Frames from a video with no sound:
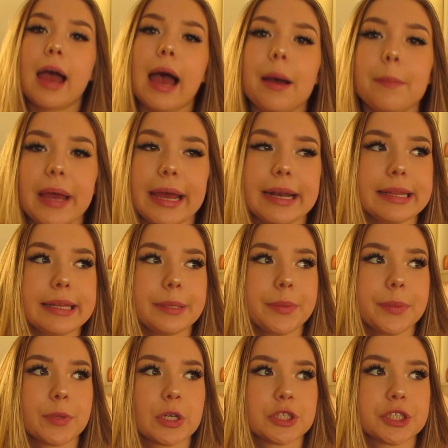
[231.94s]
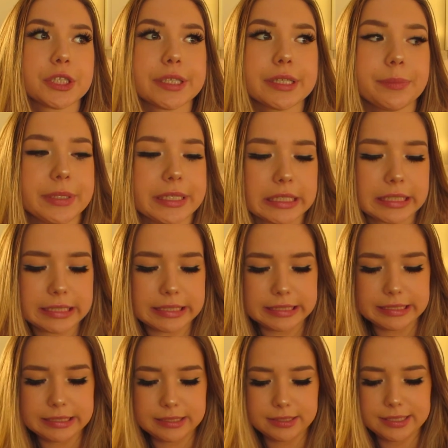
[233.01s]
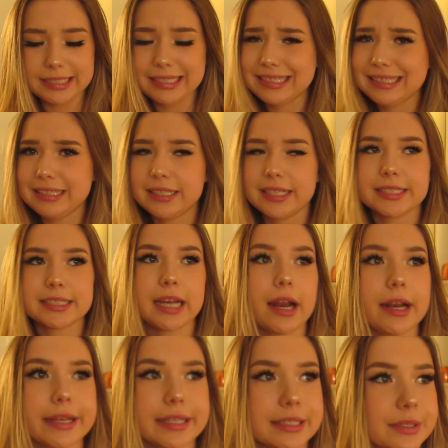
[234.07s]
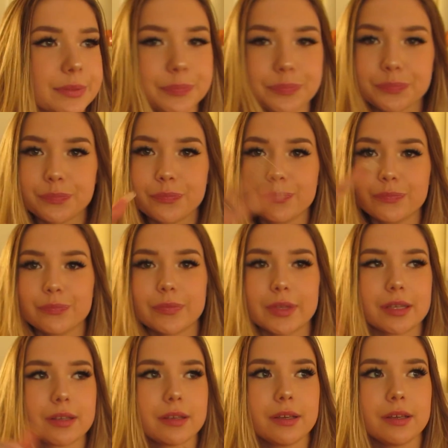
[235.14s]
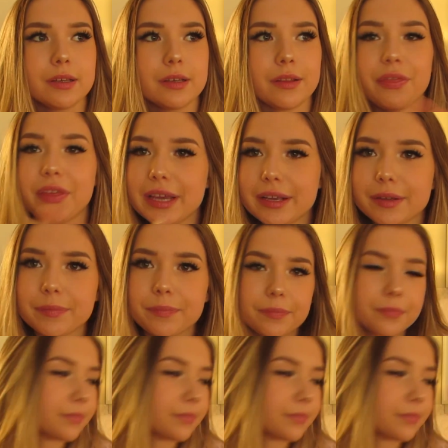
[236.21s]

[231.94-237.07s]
I'm gonna add a little bit more sugar because it's not as thick.